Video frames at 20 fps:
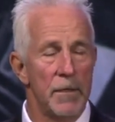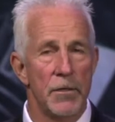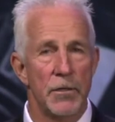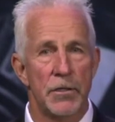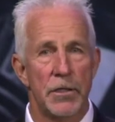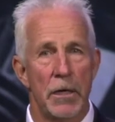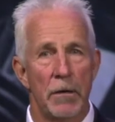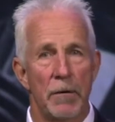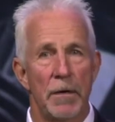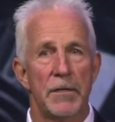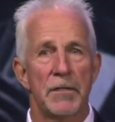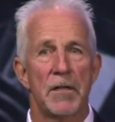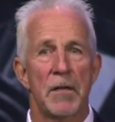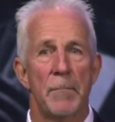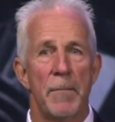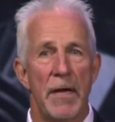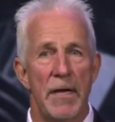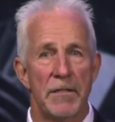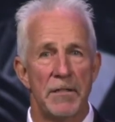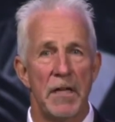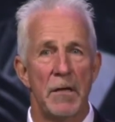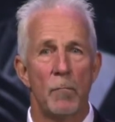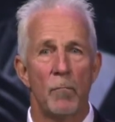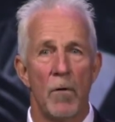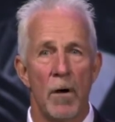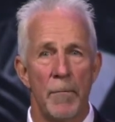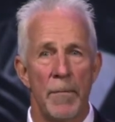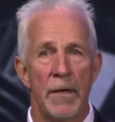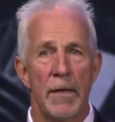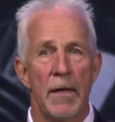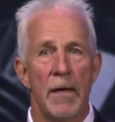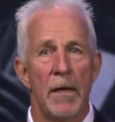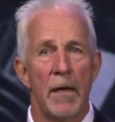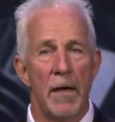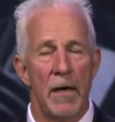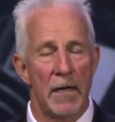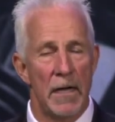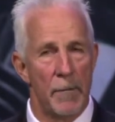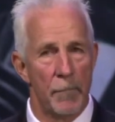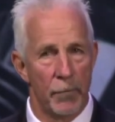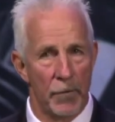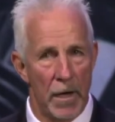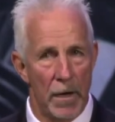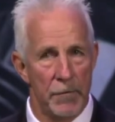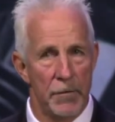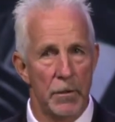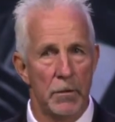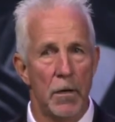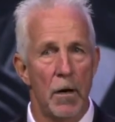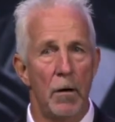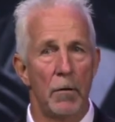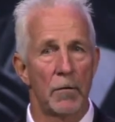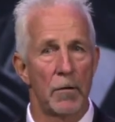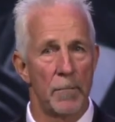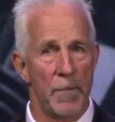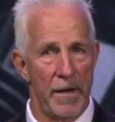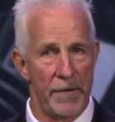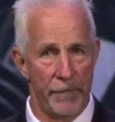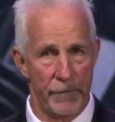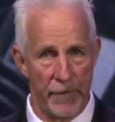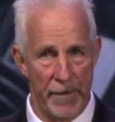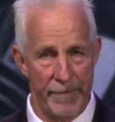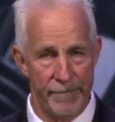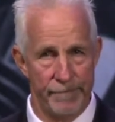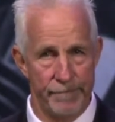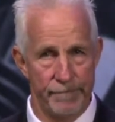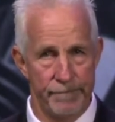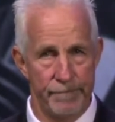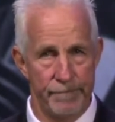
Sherry is an amazing woman, and I'm proud to call her my friend.